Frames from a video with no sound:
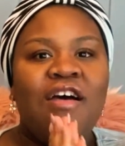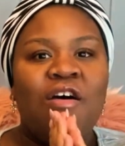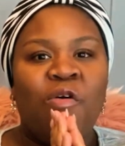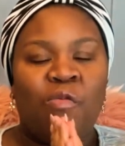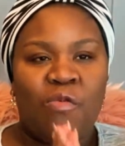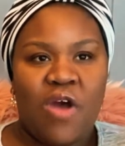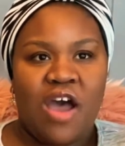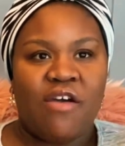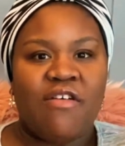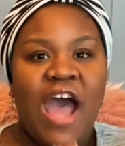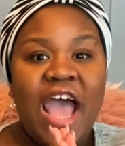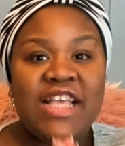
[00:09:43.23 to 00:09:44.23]

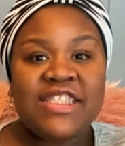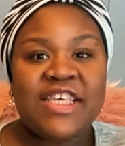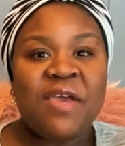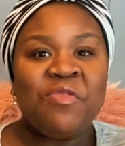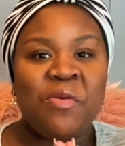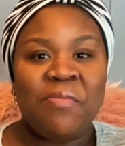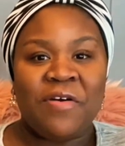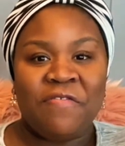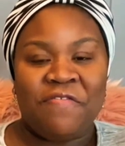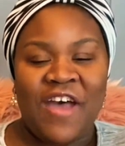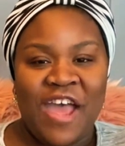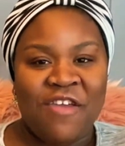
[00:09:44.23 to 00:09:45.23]
Wow, item number
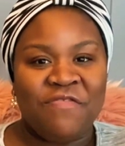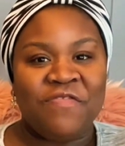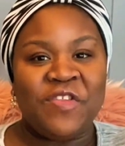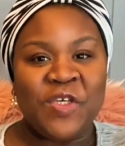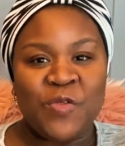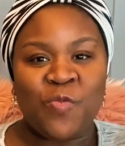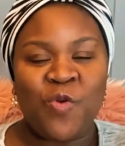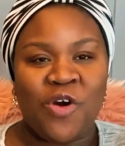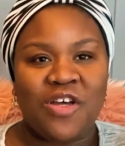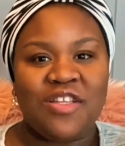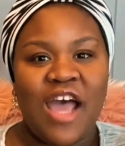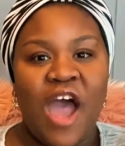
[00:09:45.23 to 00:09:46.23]
5. This
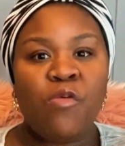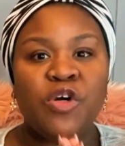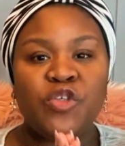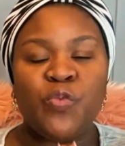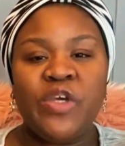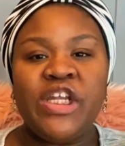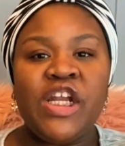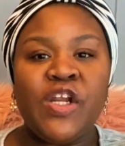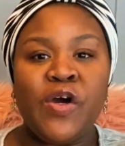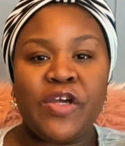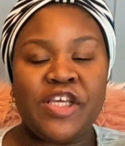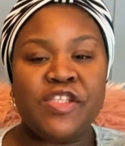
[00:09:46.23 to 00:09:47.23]
one, I was really
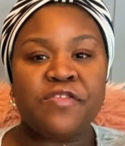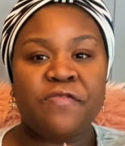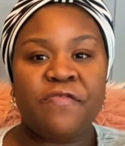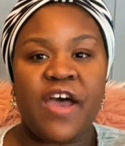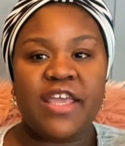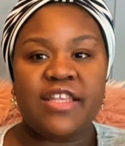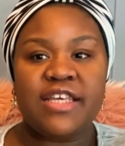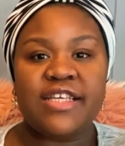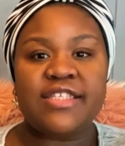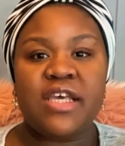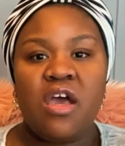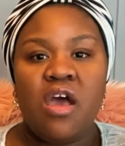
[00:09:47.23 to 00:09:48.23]
lucky to find
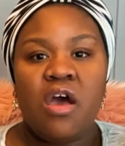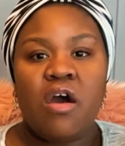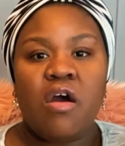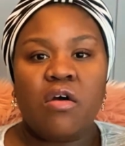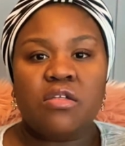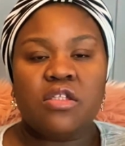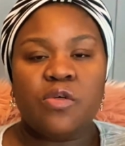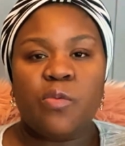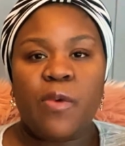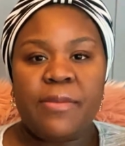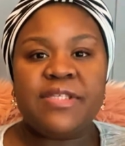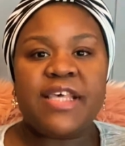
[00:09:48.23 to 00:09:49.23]
it on the
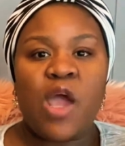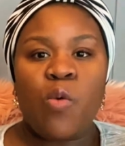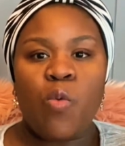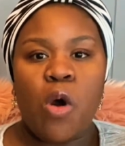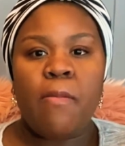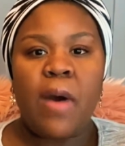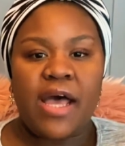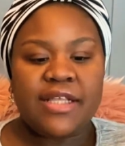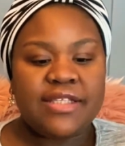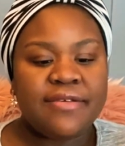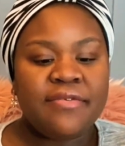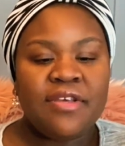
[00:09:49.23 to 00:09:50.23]
website
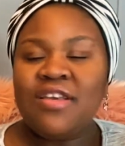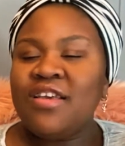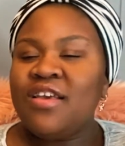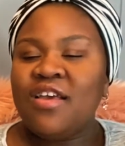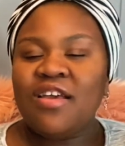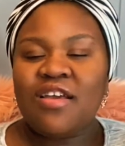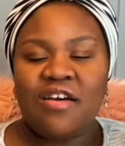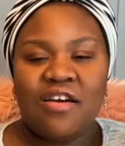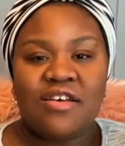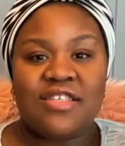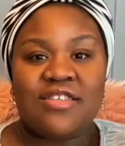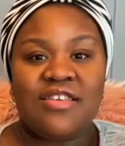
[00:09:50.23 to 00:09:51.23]
Walmart,
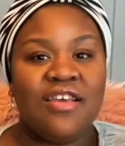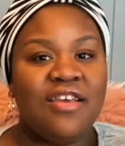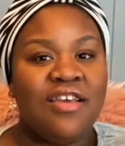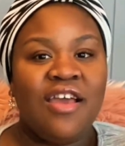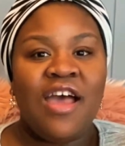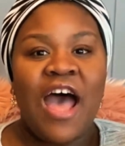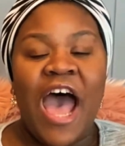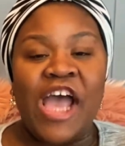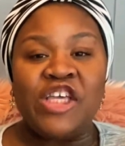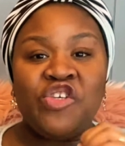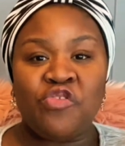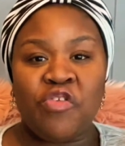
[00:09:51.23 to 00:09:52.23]
because I
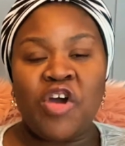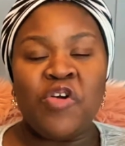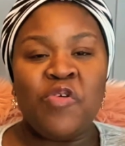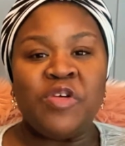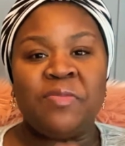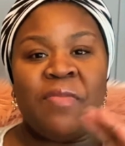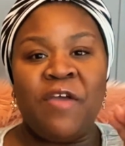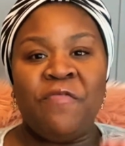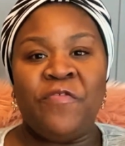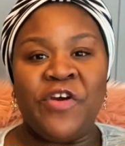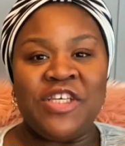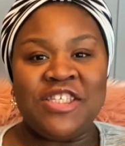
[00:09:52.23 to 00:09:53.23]
struggled with my
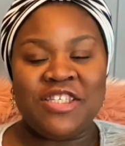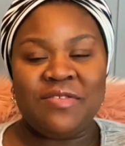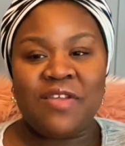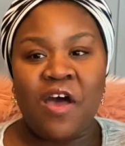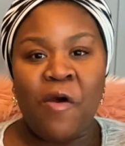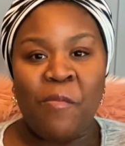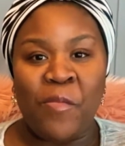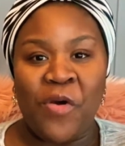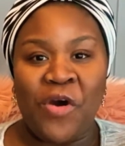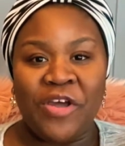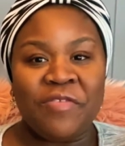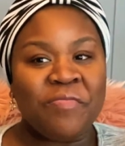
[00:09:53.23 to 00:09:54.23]
first
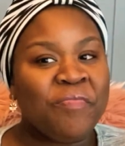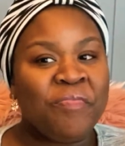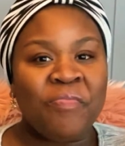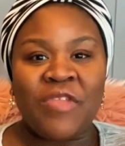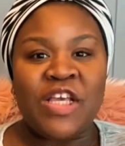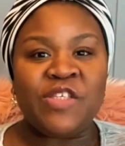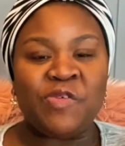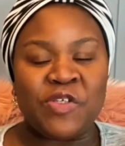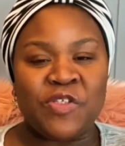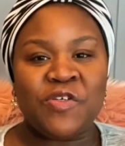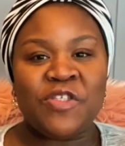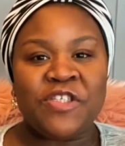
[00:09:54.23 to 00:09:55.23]
born. It
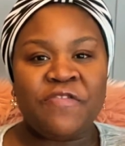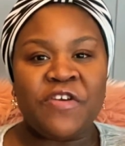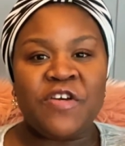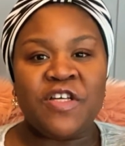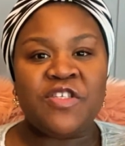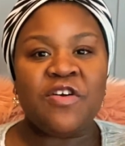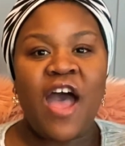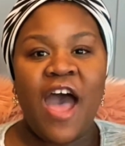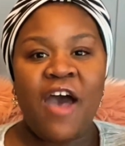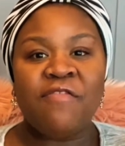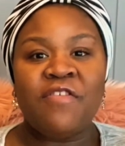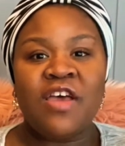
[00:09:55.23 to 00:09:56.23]
was so difficult to
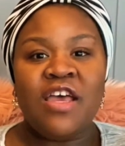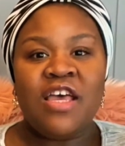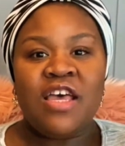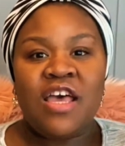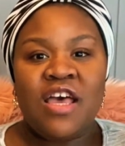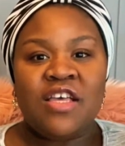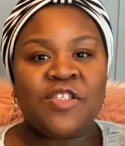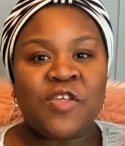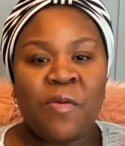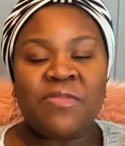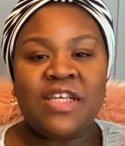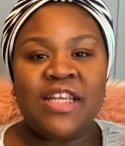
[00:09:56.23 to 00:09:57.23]
have
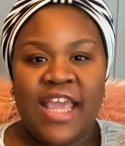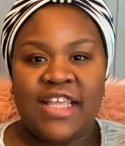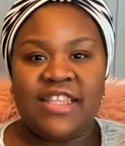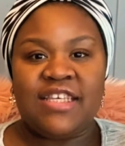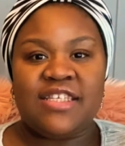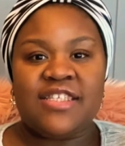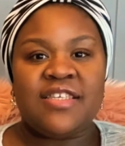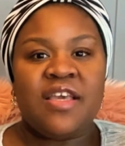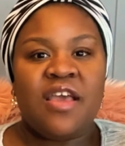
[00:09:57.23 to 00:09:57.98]
something like this.